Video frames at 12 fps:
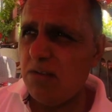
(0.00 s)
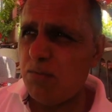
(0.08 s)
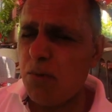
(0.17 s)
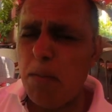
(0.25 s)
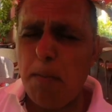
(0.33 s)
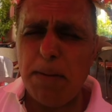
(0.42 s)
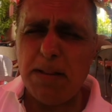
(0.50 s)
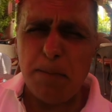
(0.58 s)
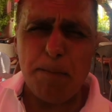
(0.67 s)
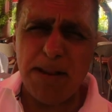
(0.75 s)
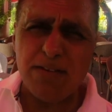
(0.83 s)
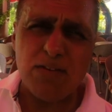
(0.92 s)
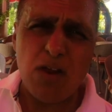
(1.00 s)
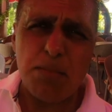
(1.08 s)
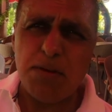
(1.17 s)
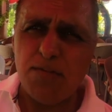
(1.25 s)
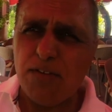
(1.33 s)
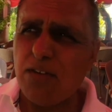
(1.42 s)
probably the best time
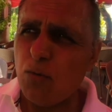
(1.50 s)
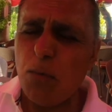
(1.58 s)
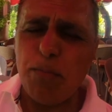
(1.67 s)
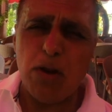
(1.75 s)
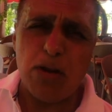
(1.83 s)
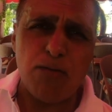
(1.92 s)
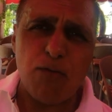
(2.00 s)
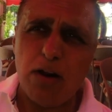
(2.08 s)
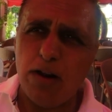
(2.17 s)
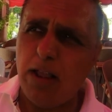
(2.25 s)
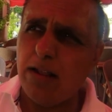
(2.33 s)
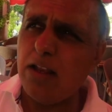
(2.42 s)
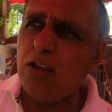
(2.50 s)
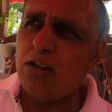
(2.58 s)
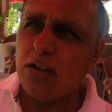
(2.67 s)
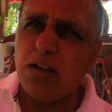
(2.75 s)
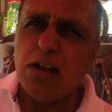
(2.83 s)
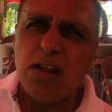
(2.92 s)
to visit would be on a Friday. And then you
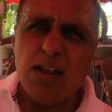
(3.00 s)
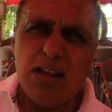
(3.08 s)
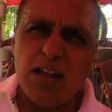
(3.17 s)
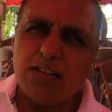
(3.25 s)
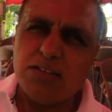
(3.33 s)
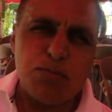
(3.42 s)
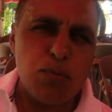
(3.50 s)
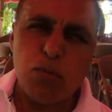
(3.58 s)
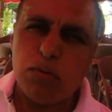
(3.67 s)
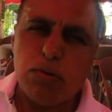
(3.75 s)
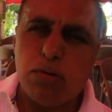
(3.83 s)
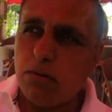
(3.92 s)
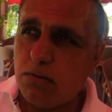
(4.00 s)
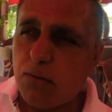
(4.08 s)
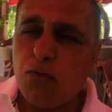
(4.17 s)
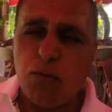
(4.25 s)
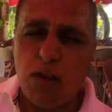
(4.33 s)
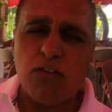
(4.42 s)
can, you know,
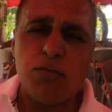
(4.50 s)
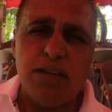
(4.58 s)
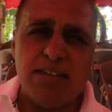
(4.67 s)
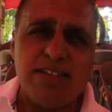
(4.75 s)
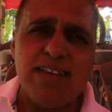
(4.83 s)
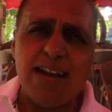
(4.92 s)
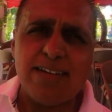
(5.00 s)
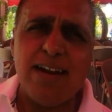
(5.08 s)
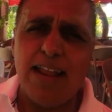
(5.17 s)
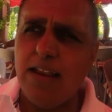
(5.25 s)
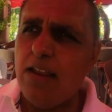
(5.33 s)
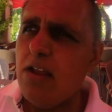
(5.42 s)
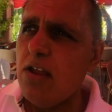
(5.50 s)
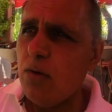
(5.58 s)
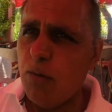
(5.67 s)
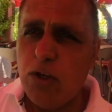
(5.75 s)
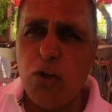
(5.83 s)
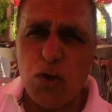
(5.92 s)
trust me, Saturday,
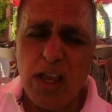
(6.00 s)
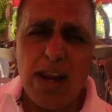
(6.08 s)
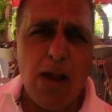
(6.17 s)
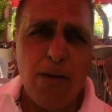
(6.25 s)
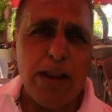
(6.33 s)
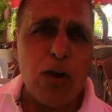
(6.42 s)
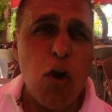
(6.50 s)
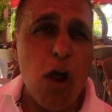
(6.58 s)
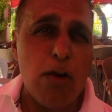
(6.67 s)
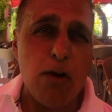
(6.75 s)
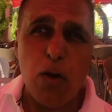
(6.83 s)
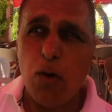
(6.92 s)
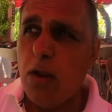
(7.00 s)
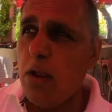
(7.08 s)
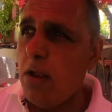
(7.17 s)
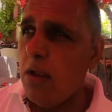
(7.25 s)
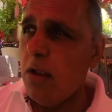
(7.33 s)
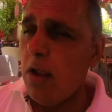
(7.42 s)
when you get out in Cairo
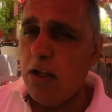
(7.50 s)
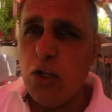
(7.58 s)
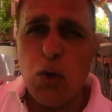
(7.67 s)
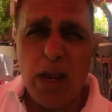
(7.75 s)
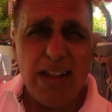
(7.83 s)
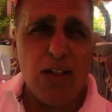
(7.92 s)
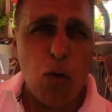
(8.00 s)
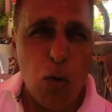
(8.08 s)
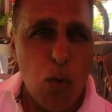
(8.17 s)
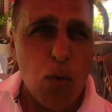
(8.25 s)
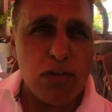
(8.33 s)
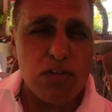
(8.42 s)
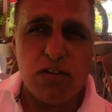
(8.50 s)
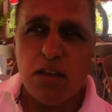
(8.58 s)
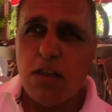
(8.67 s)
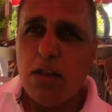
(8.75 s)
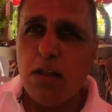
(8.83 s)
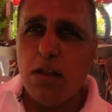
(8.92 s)
and you hear the horns
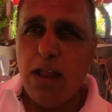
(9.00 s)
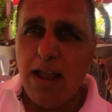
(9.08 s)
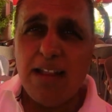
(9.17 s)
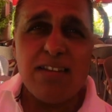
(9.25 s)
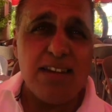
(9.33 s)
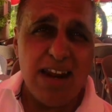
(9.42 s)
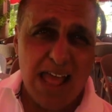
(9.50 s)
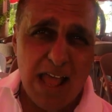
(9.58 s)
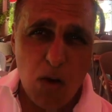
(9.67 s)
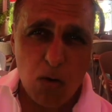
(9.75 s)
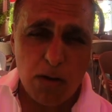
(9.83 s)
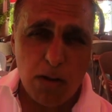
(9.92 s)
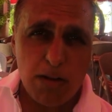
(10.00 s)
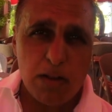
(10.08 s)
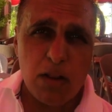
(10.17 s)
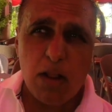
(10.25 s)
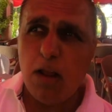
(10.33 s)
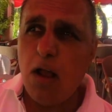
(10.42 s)
and it's loud, the